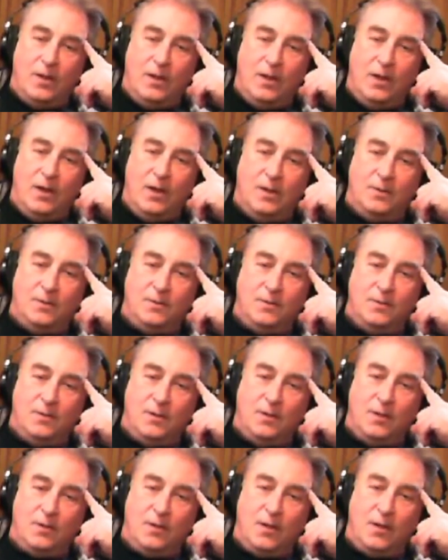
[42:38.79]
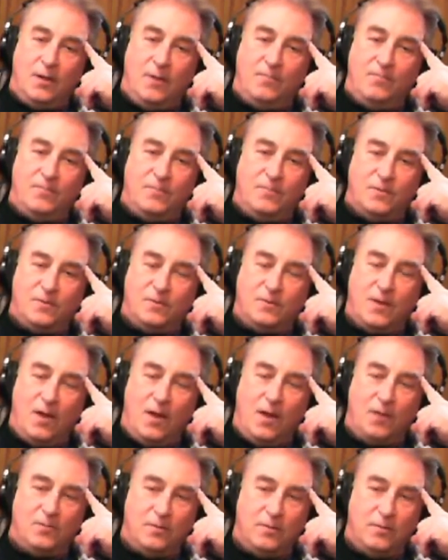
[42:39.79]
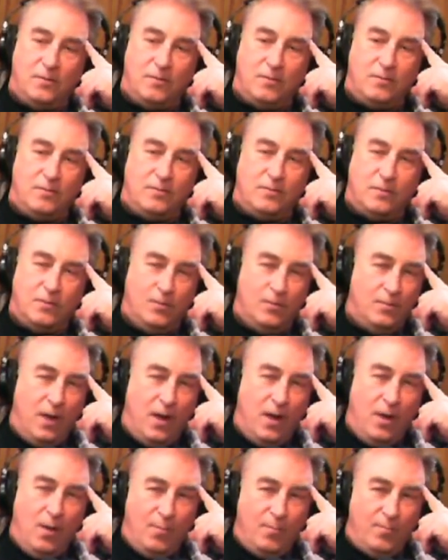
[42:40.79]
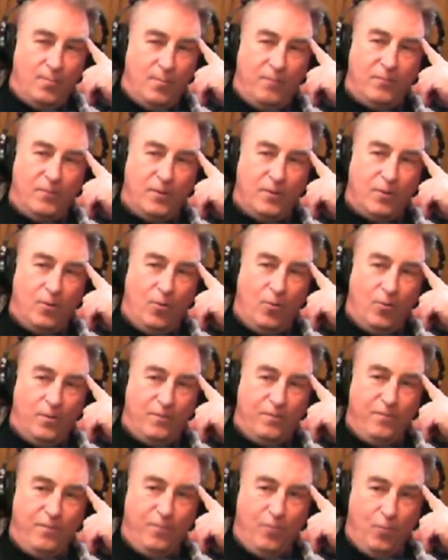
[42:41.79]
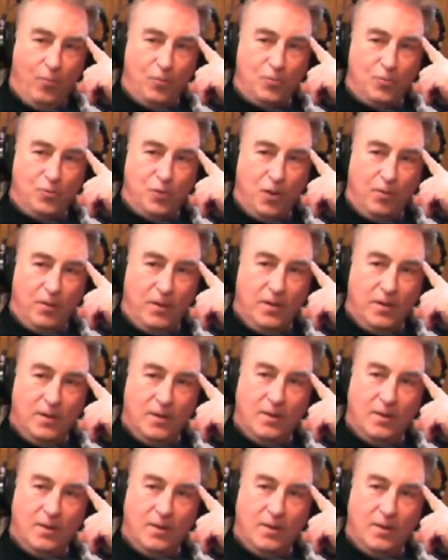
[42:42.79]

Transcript: And uh, I, this is actually the third album I've recorded for Jerry.